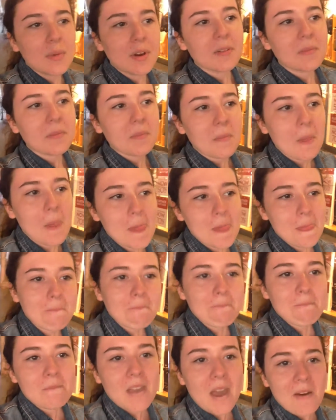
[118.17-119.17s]
but
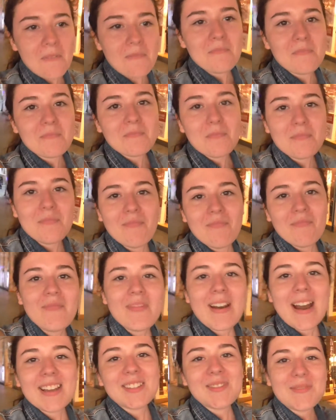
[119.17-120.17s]
yeah.
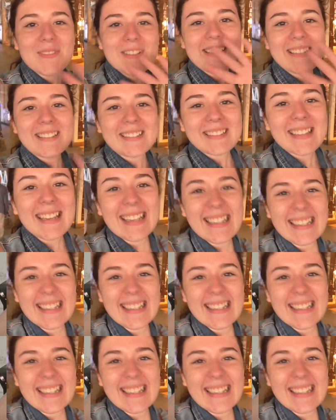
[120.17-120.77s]
Hi Sabrina.